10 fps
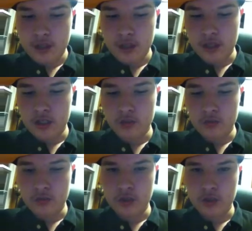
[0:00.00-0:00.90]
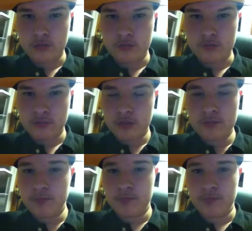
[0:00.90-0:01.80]
I don't really
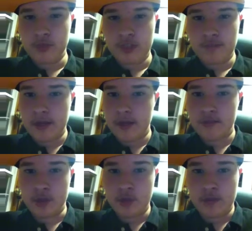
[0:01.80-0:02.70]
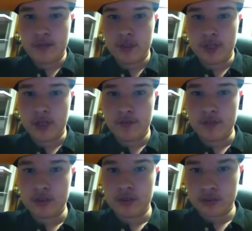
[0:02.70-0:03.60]
bring it back from the graveyard that
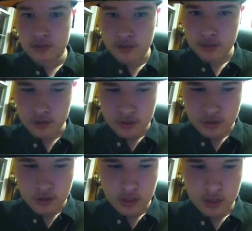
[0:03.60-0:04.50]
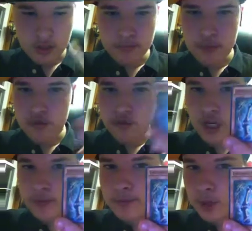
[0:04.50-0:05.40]
often.
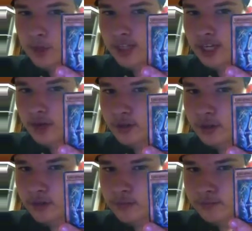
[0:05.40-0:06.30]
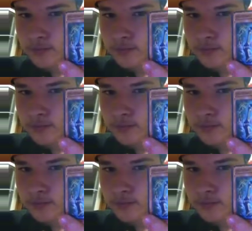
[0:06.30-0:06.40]
Chronomaly Moai Carrier,